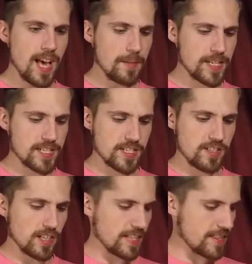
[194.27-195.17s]
I mean,
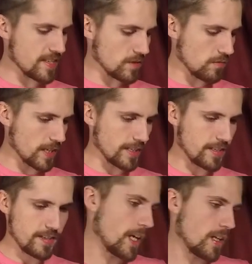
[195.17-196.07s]
just look at this one.
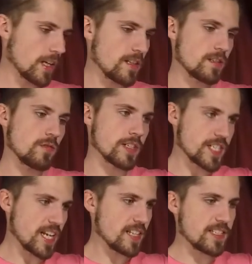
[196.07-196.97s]
Look at this one.
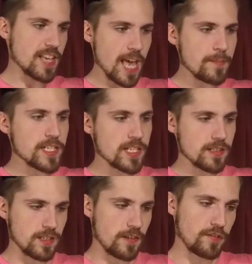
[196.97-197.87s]
She gets the
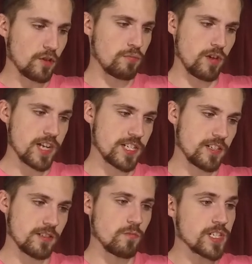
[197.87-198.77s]
images of her
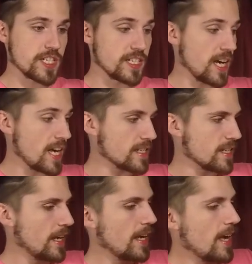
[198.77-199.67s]
brushes and what she does,
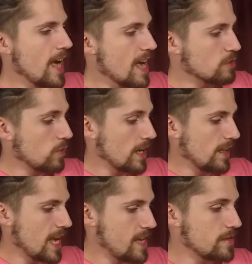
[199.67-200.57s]
as
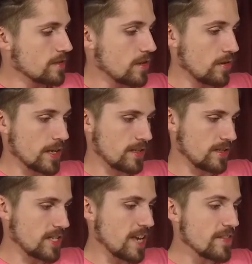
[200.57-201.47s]
well as going
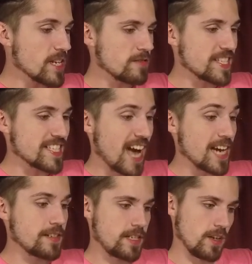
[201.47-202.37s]
giving you
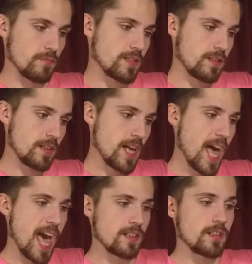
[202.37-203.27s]
side tips
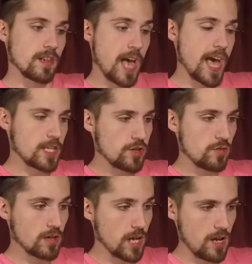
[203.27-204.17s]
and the
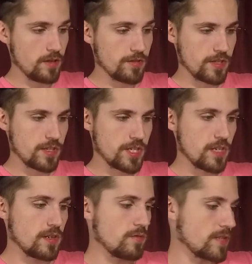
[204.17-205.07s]
actual colors she
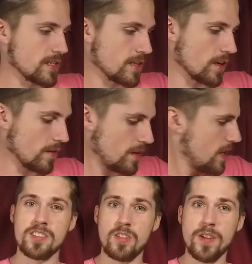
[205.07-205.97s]
uses here.
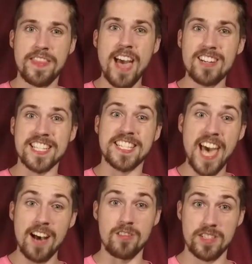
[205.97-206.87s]
So without a
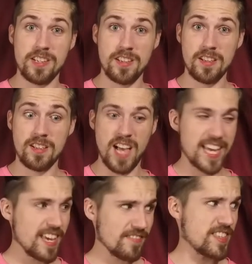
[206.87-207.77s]
doubt, I
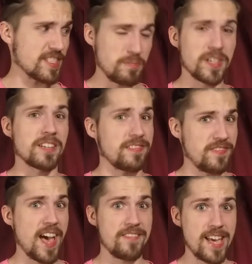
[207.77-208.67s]
give this book a
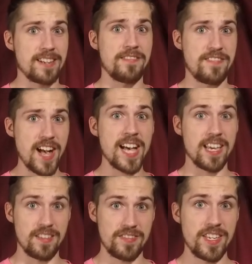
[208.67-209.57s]
5 out of
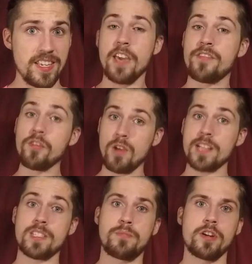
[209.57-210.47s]
5. If you
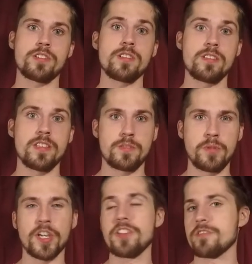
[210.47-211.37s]
want to purchase this
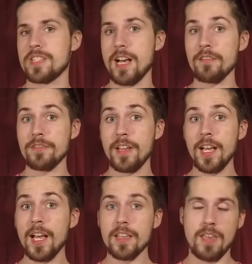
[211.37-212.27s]
book yourself,
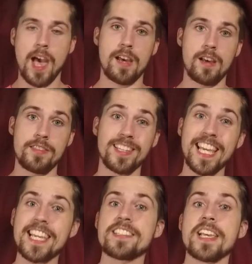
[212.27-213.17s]
uh, the
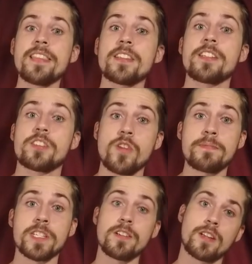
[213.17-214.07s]
link is in the
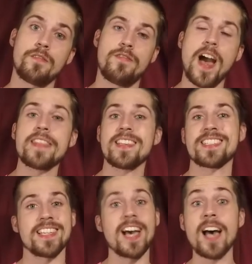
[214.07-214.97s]
description. You can find
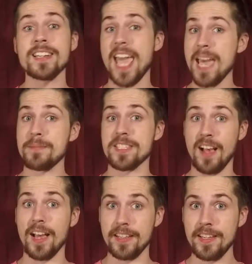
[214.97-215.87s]
this on
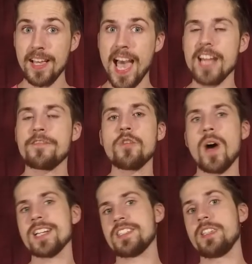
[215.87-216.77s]
Amazon. And if you
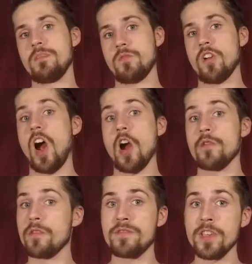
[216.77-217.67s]
want to see more art
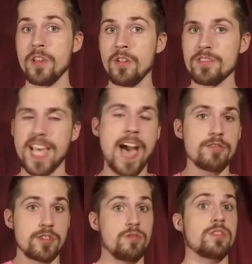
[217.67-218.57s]
reviews,
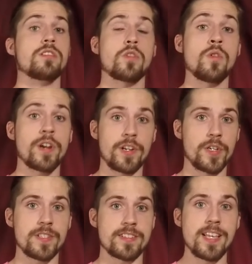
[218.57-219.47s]
how-to
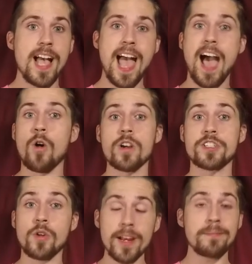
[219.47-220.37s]
tutorials, or
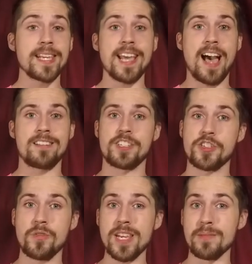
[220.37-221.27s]
join me on
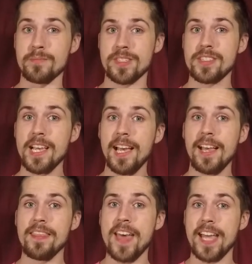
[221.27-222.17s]
streams,
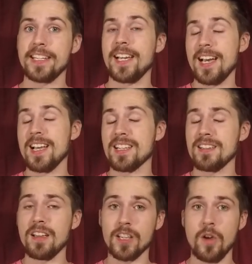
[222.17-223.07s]
then
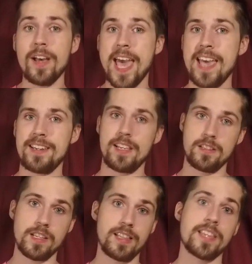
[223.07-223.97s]
go ahead
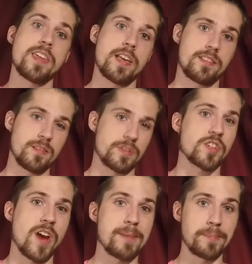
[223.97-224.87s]
and click that
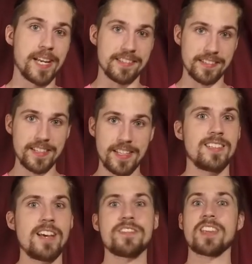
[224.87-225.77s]
subscribe button.
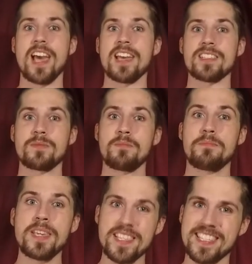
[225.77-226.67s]
Love you guys.
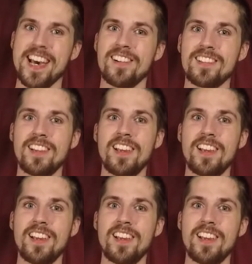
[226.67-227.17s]
Peace out.